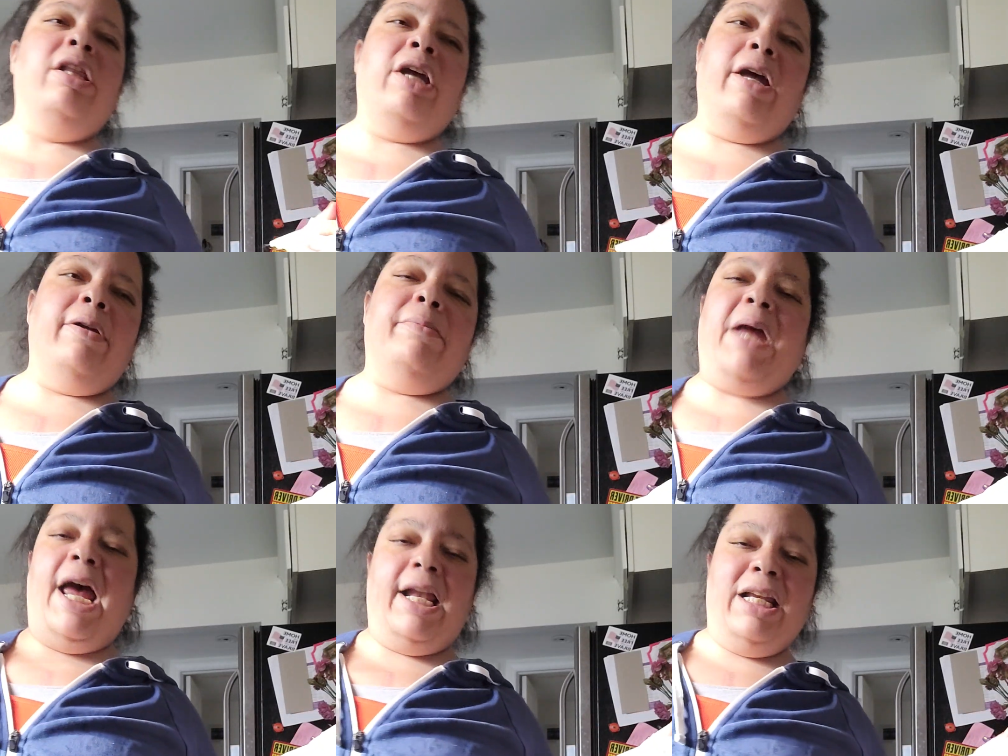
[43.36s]
that
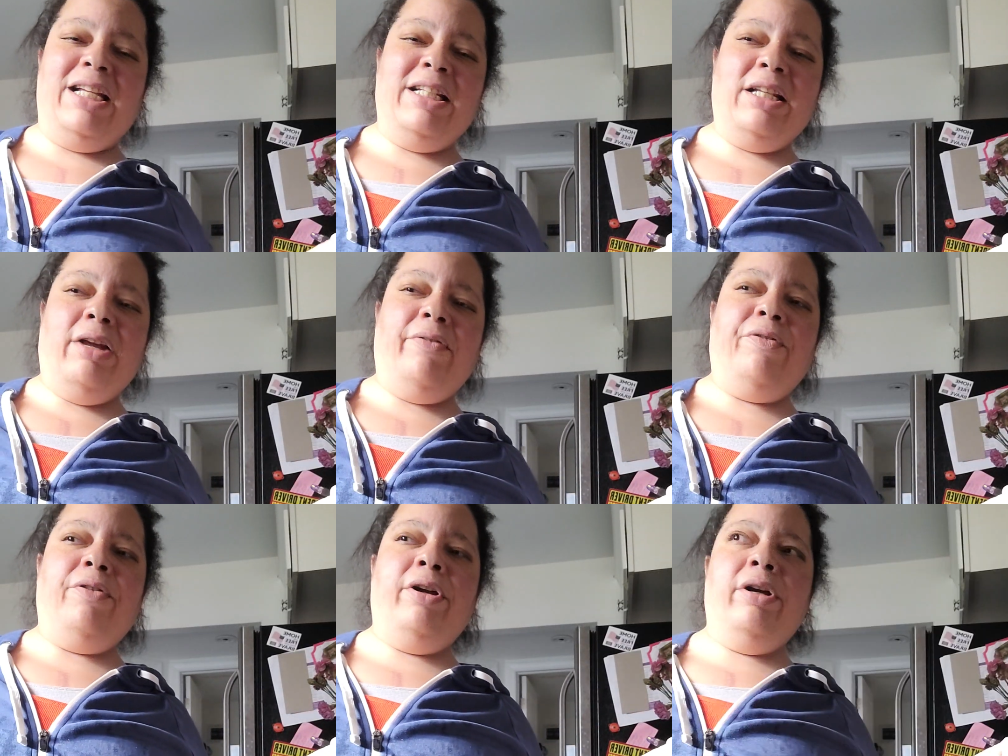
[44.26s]
padding stuff,
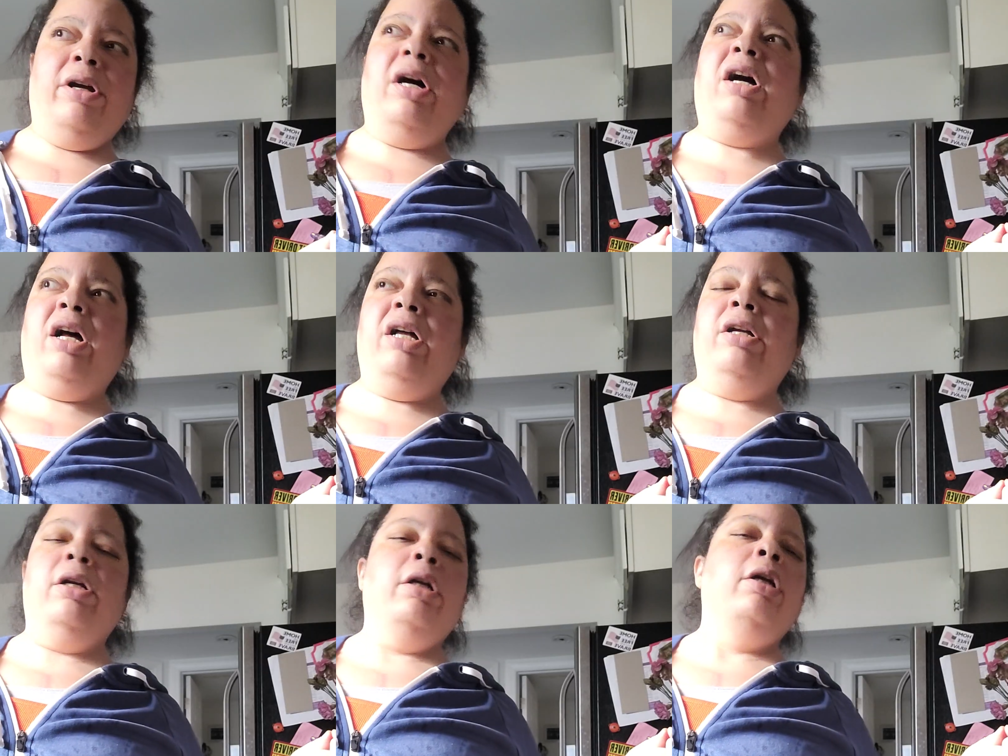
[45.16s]

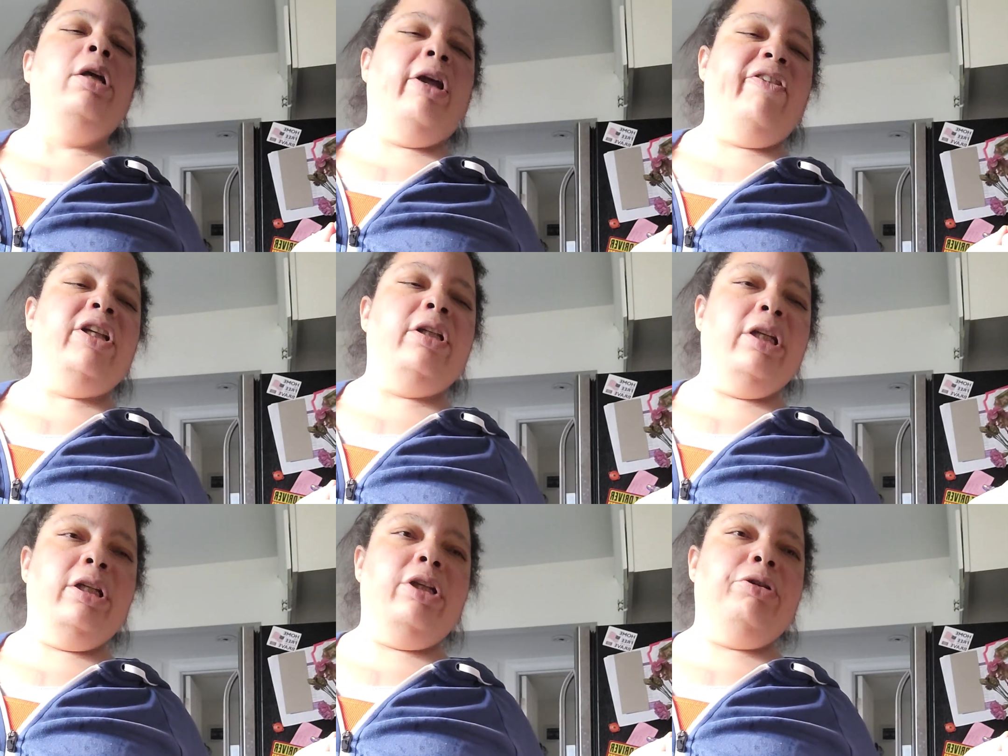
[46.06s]
if it
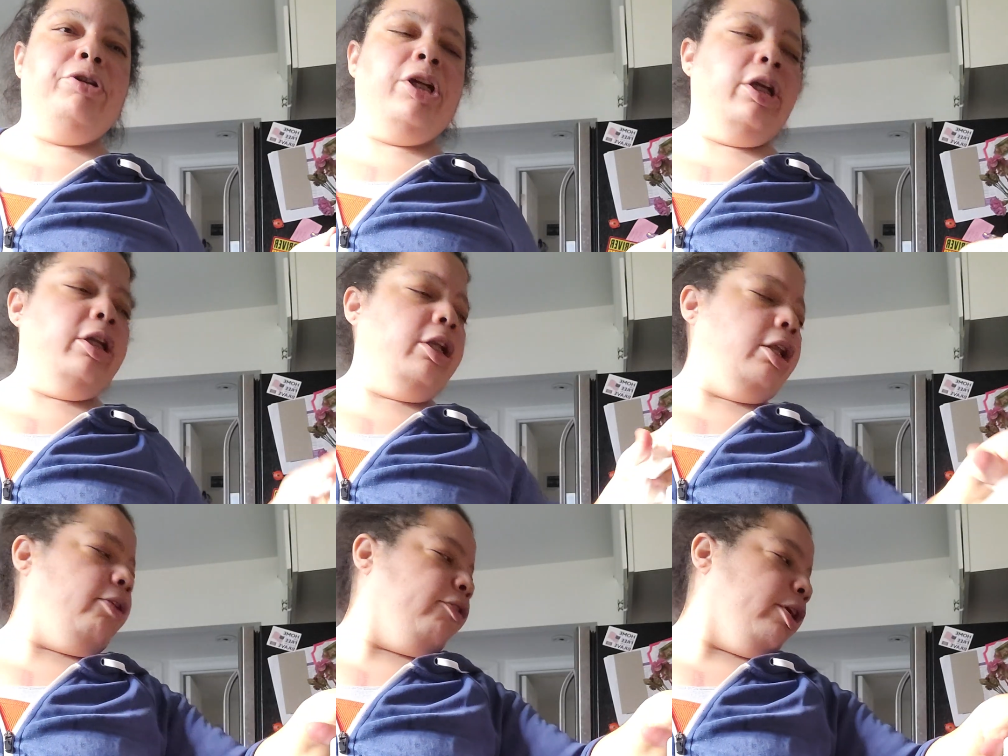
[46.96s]
sticks to your chicken,
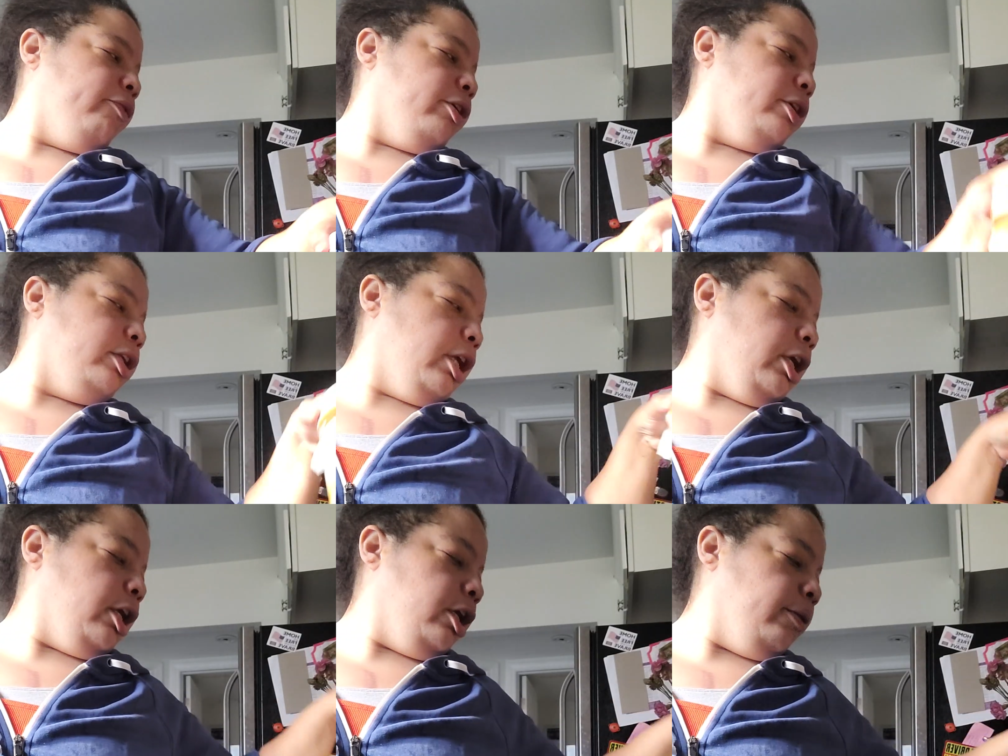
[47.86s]
it's forever. It's
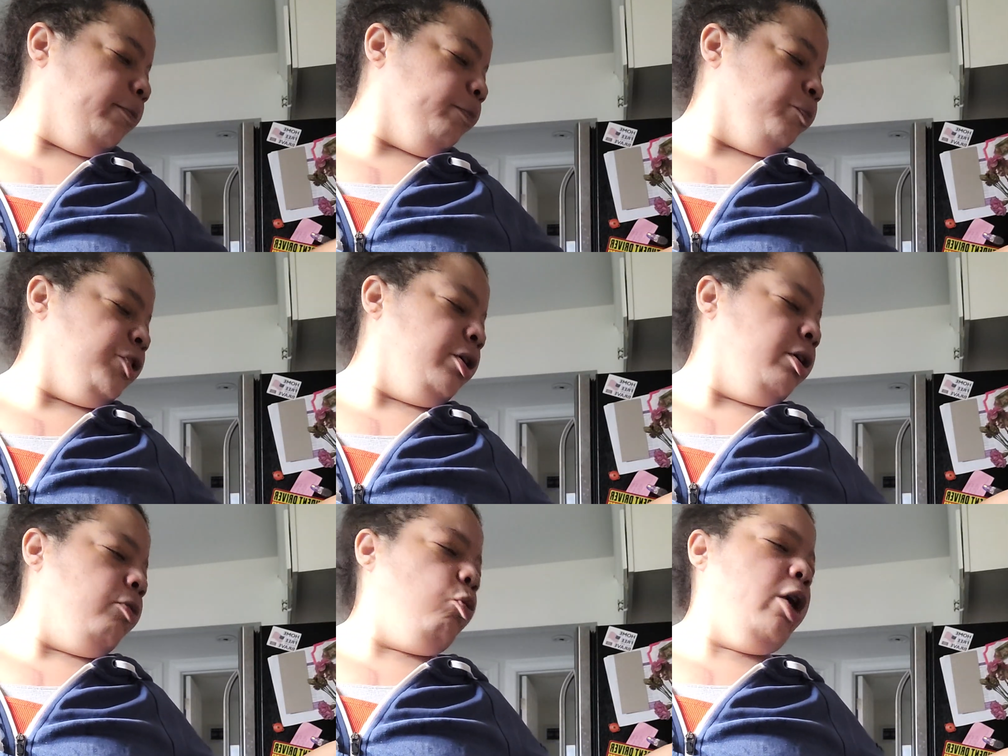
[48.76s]
like
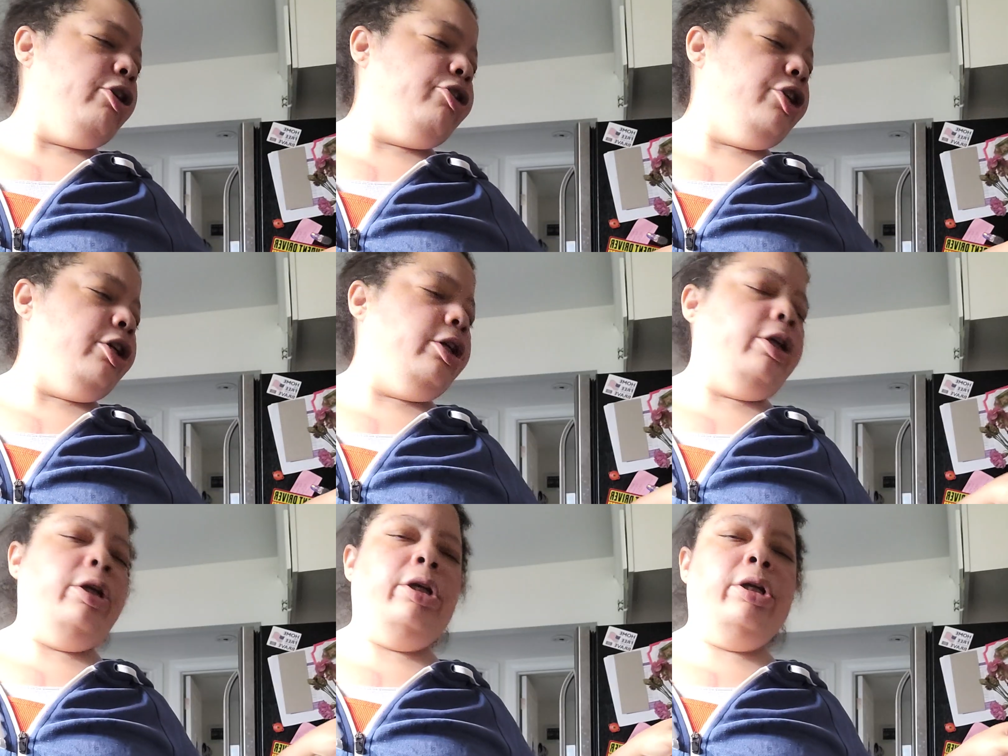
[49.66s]

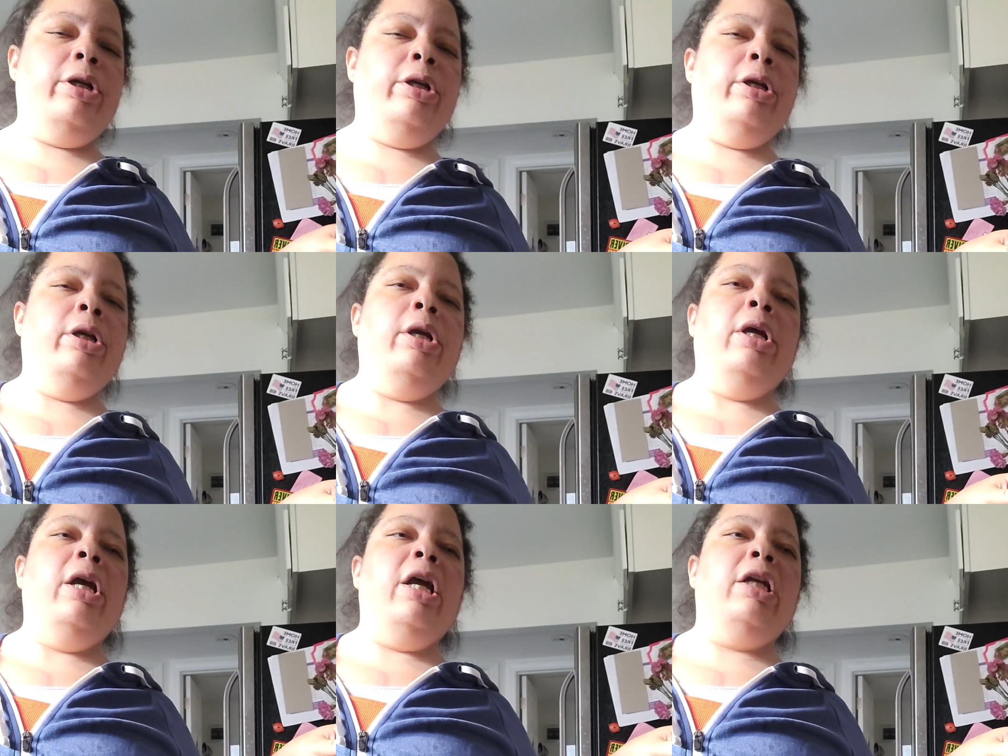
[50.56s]
washing
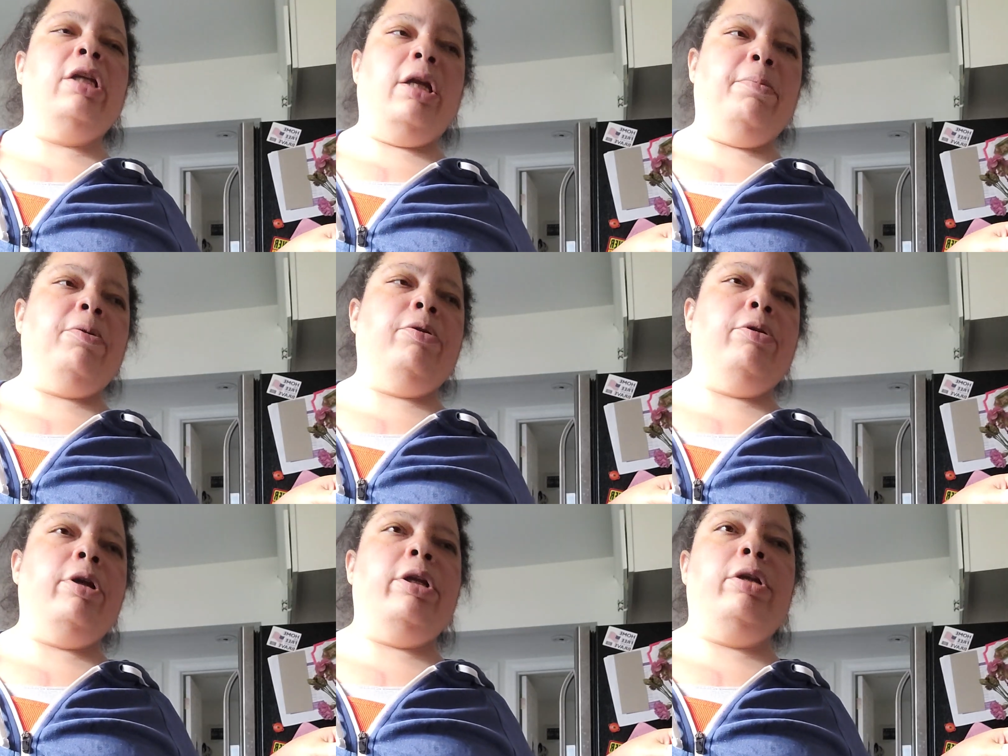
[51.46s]
a diaper
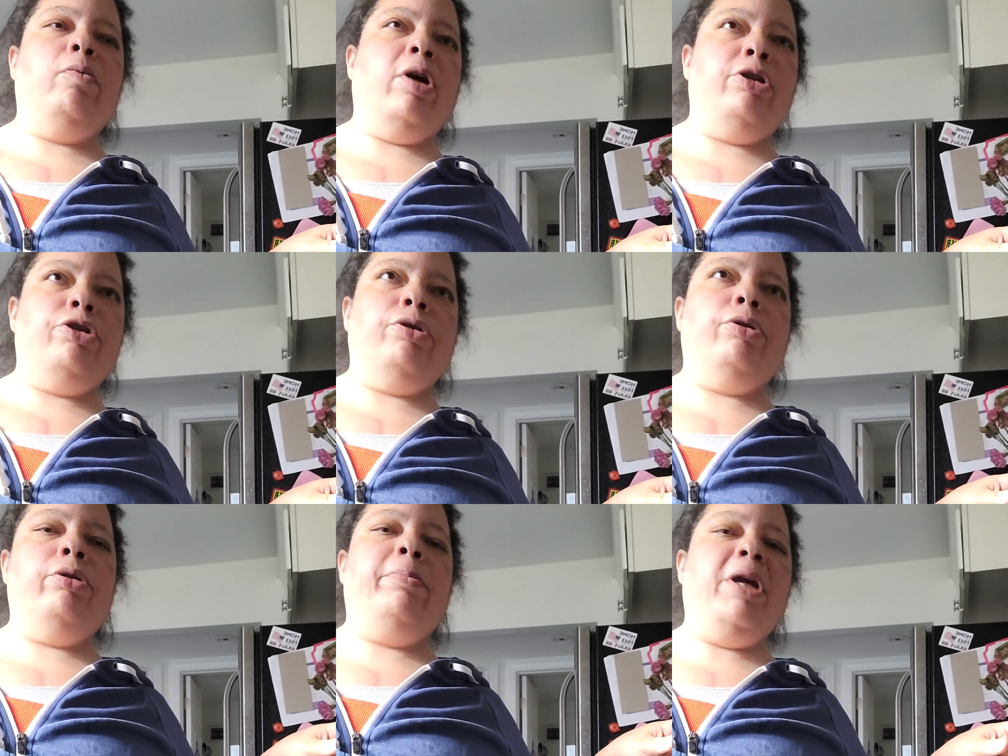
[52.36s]
in the washer
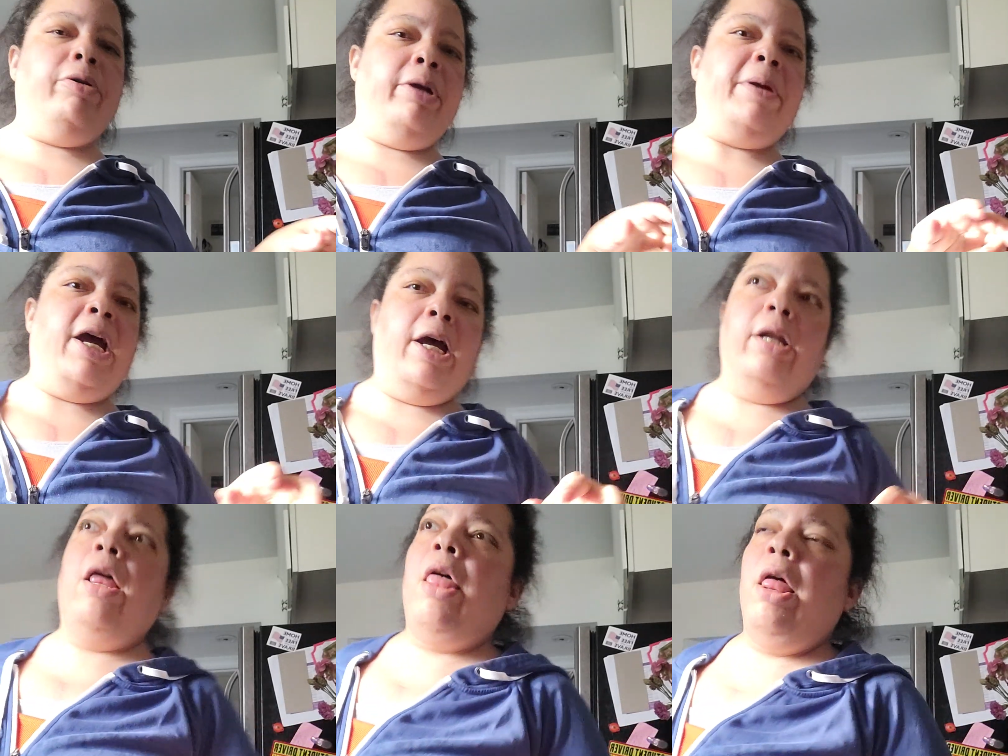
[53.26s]
or a peri
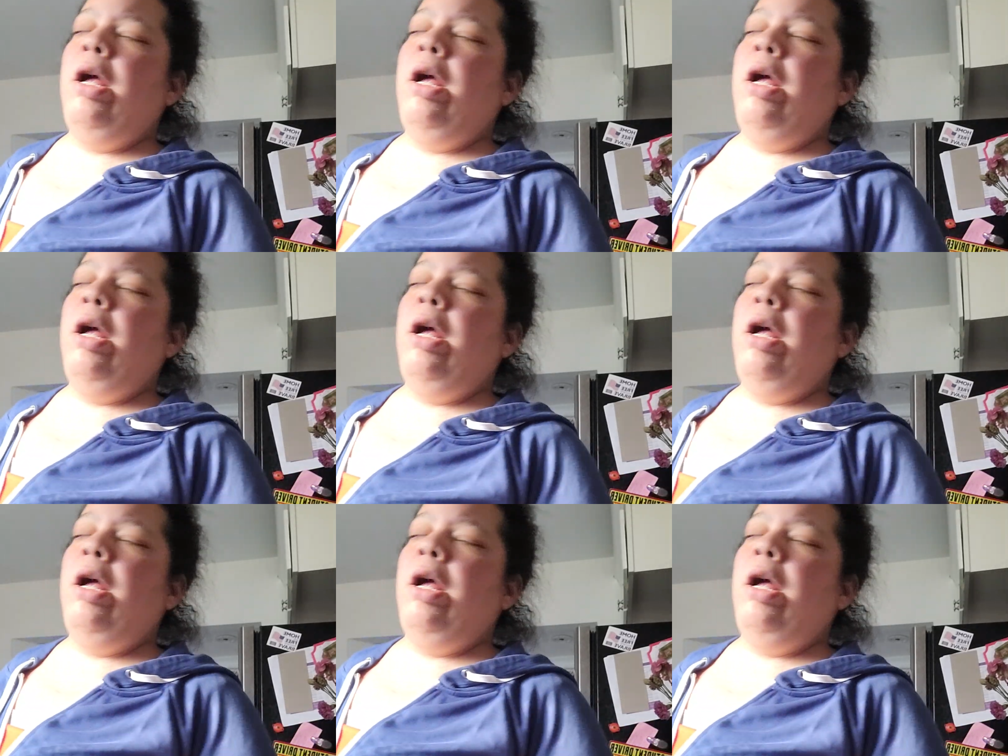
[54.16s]
pad. Ugh.